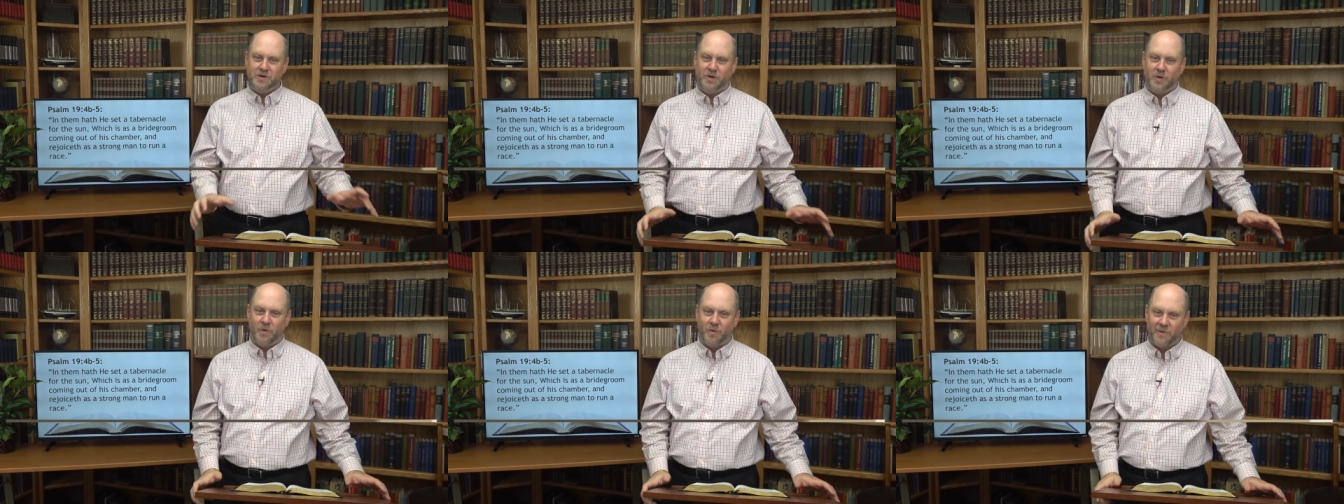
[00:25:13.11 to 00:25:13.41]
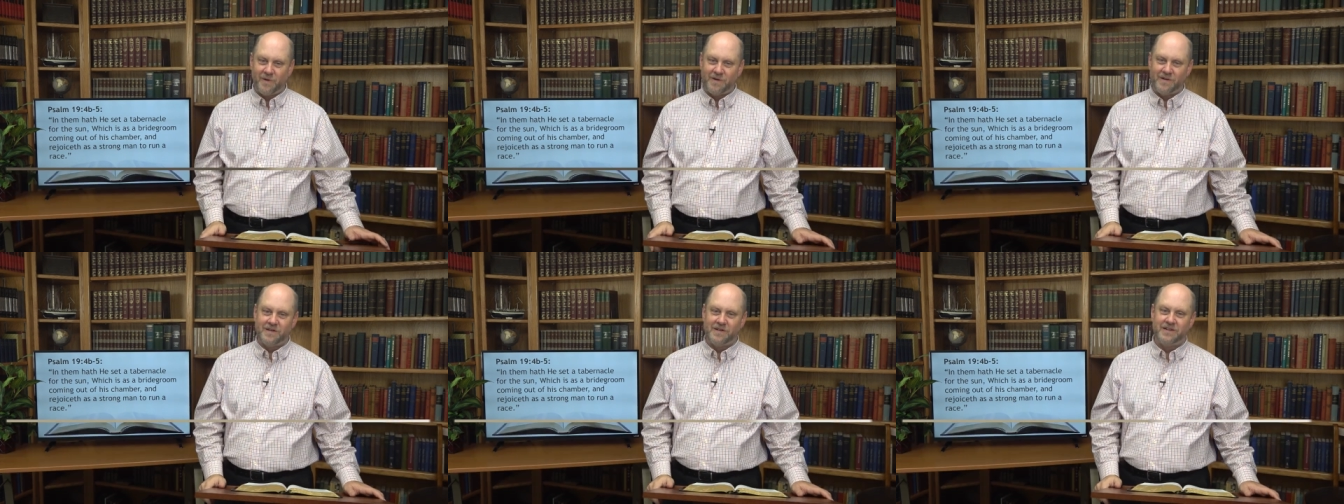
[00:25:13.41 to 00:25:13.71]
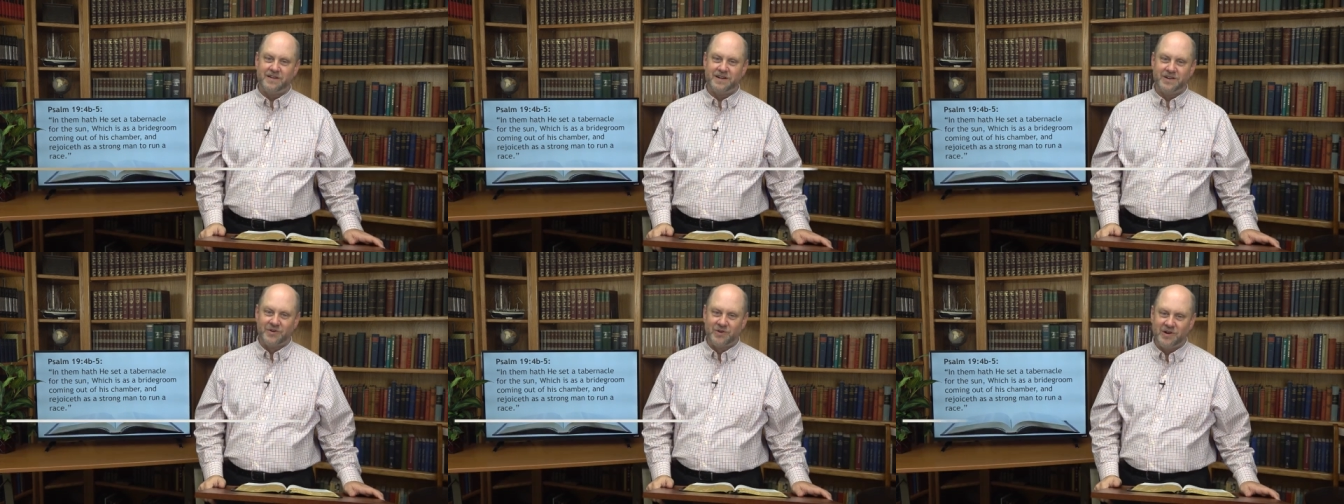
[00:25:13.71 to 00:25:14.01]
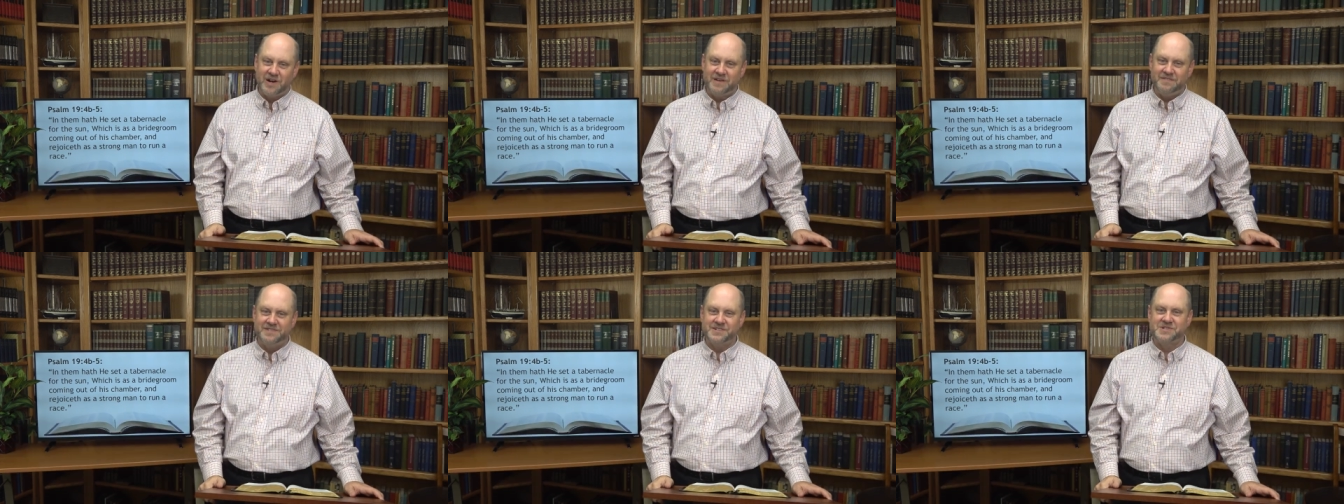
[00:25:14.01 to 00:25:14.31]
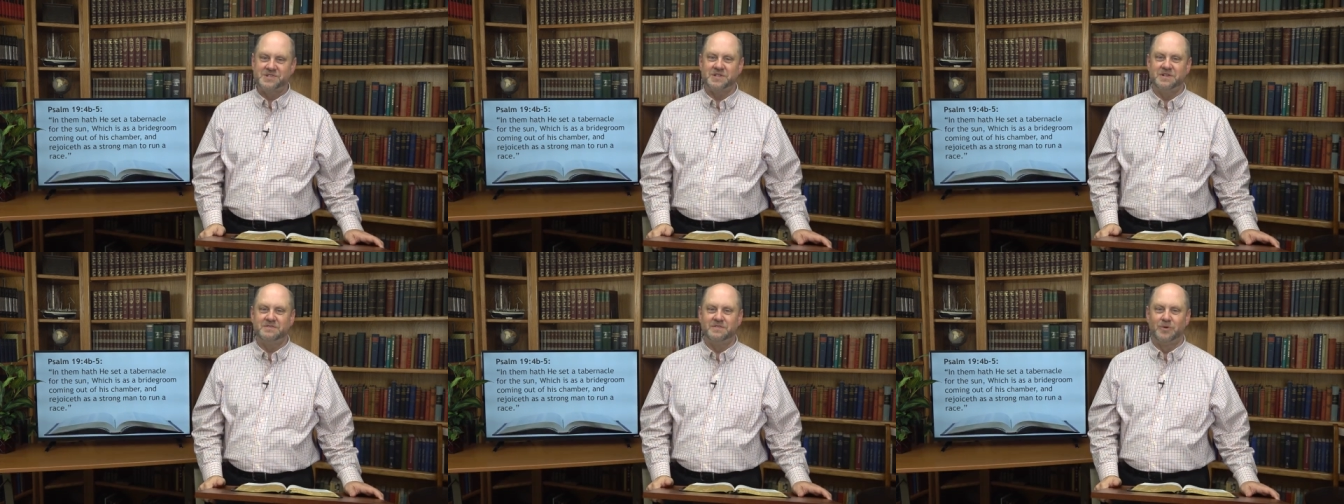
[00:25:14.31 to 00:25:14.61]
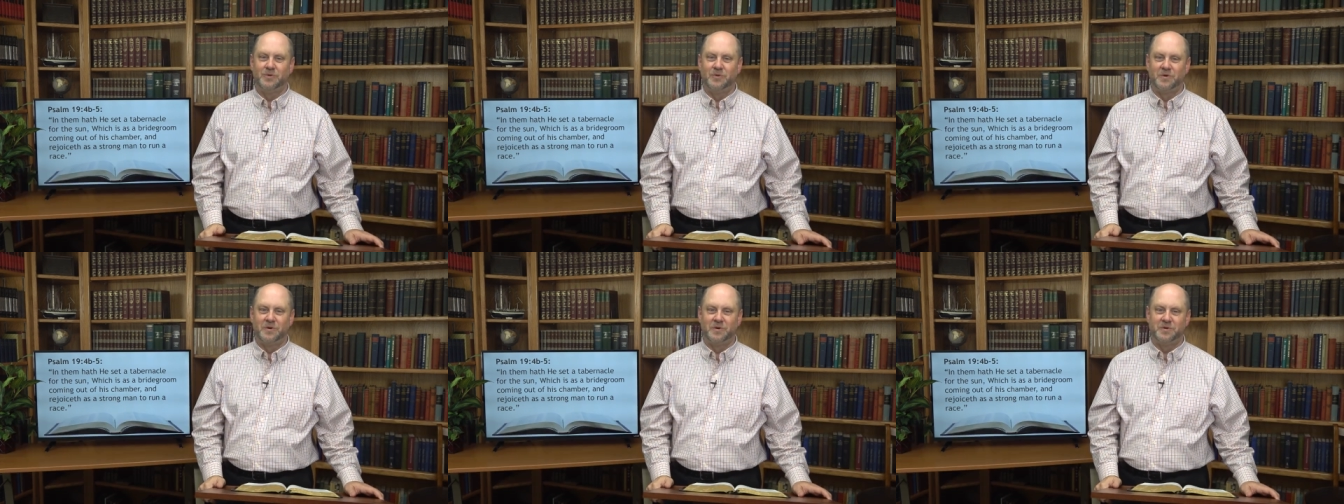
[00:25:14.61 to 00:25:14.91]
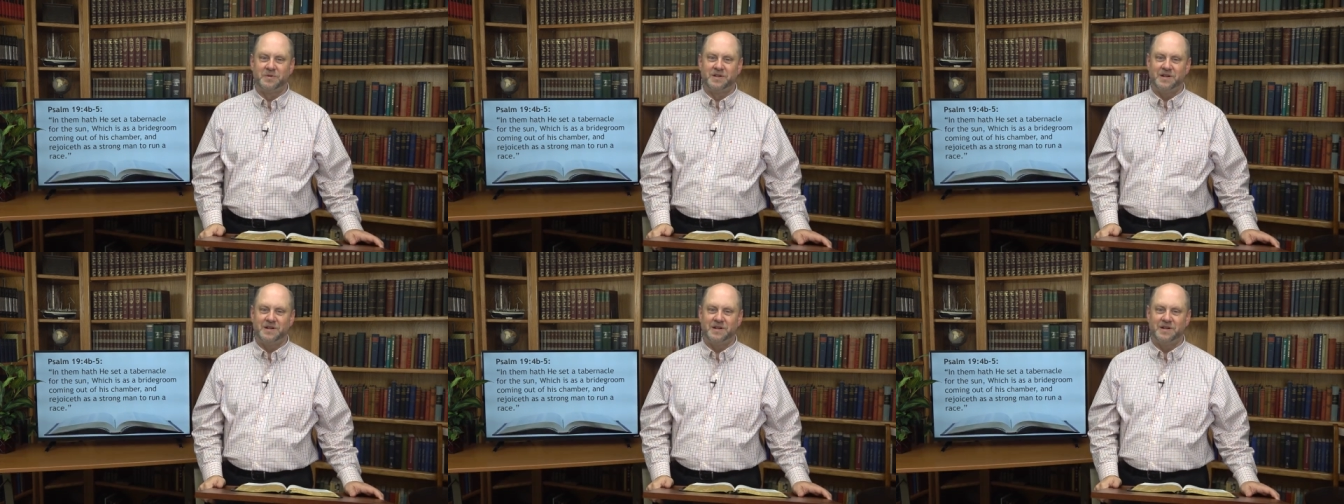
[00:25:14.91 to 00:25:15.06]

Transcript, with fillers: corner and crevice of the world.